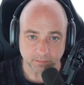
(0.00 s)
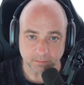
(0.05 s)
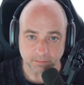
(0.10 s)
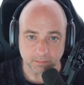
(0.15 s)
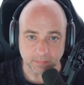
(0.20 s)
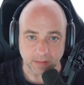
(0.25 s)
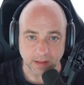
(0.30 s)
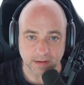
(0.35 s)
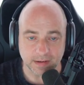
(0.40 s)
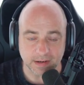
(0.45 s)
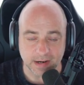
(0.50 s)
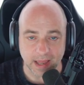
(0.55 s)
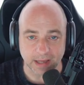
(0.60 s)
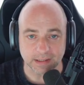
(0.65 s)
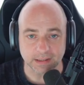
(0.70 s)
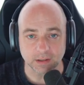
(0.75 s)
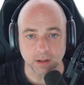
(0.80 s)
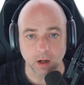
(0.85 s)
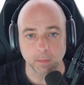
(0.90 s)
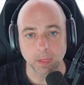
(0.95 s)
Next
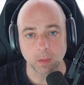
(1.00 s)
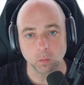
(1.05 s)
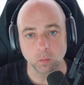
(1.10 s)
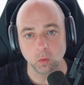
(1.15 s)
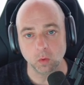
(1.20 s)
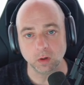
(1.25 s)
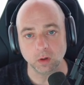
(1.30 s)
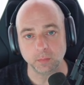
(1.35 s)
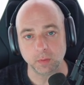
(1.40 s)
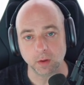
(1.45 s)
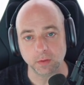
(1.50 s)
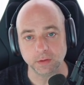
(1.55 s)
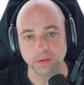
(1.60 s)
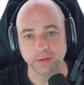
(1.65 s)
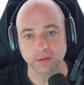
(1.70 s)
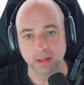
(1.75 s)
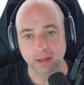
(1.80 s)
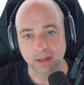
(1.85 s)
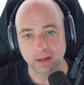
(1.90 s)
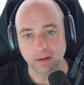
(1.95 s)
up, Warner Brothers
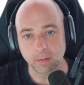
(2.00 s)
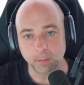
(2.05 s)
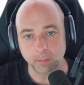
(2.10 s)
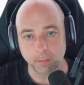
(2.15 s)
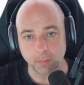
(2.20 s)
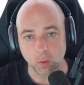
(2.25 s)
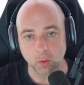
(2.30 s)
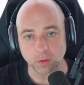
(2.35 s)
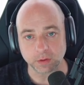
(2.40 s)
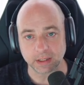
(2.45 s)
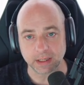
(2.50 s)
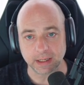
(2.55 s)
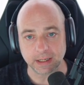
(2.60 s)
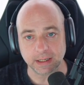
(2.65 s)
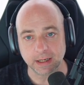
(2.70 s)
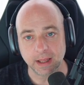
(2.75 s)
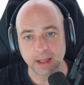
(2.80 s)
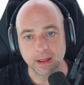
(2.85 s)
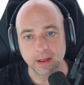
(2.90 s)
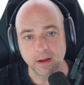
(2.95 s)
brought in
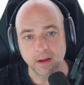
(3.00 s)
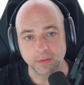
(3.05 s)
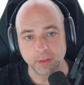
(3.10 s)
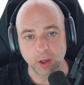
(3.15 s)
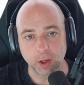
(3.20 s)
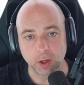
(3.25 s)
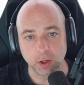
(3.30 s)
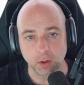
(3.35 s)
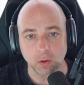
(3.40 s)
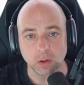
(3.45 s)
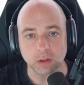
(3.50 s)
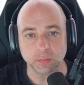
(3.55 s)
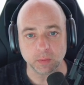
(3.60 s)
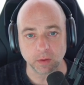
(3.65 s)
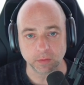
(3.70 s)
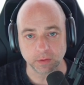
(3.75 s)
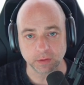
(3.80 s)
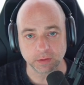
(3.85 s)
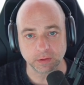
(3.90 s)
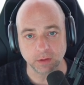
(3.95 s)
the Hughes
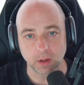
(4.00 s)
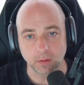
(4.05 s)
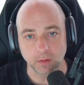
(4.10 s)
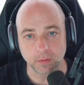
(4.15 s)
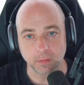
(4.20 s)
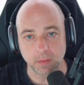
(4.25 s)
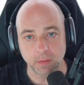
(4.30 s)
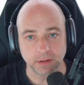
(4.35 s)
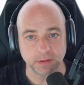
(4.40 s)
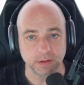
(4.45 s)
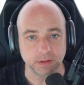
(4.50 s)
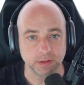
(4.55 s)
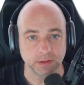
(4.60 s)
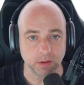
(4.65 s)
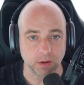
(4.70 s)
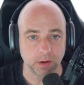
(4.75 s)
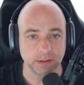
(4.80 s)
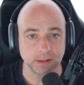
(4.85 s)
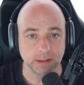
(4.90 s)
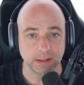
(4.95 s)
brothers, known for Menace
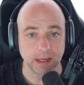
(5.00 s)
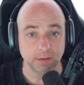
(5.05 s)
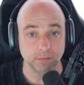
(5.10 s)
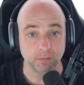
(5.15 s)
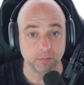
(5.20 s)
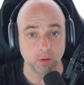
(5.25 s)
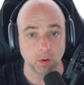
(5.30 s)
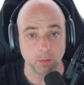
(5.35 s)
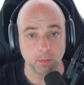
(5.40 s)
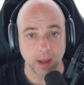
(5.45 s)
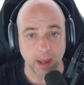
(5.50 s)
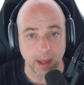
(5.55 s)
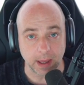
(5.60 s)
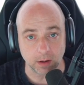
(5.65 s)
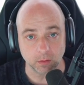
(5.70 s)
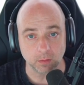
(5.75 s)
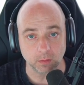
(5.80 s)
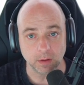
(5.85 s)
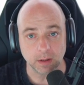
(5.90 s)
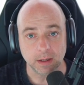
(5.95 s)
Society and From
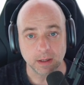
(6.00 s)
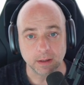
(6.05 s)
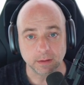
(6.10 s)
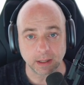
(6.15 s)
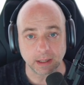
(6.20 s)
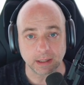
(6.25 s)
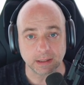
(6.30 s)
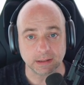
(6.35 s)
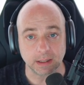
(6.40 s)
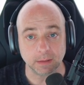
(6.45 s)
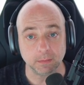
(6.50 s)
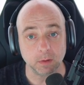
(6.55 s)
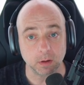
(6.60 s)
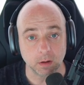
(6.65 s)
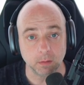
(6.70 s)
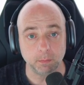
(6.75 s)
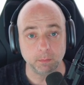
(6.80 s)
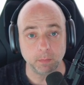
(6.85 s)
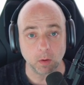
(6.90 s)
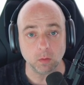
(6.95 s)
Hell. They seemed like a
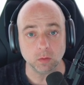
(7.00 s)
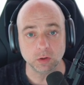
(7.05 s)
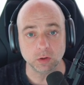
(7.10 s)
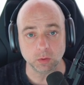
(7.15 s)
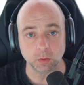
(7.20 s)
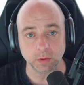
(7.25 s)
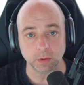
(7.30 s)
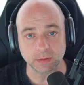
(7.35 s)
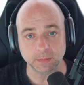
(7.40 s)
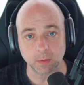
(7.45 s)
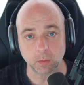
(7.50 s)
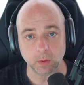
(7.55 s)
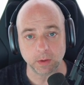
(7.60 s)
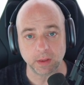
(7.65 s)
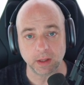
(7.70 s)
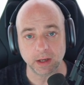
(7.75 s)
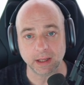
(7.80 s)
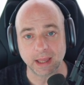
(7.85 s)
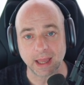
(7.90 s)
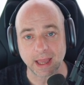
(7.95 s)
bold choice, but when their
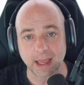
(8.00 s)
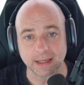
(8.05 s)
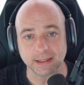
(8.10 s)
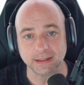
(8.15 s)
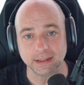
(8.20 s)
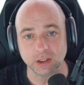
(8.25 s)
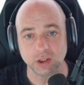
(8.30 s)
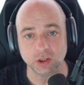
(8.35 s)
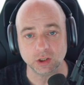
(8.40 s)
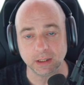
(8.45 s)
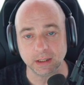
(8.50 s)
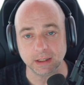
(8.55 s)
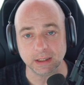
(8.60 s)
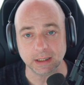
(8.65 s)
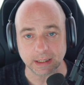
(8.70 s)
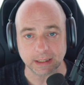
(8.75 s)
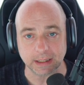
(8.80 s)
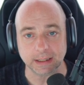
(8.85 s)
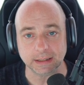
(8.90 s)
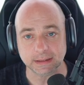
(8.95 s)
casting sheet
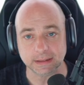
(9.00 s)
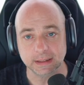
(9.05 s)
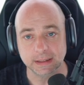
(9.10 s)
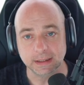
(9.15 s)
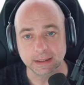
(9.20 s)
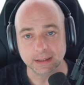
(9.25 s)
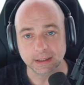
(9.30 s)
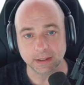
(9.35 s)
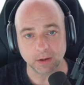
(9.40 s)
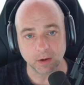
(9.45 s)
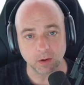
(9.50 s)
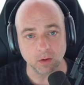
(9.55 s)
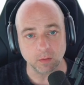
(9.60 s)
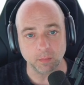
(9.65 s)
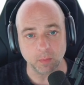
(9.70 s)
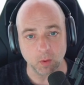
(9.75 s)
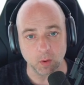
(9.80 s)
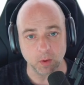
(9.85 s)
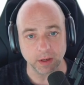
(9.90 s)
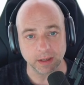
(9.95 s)
leaked, and oh boy,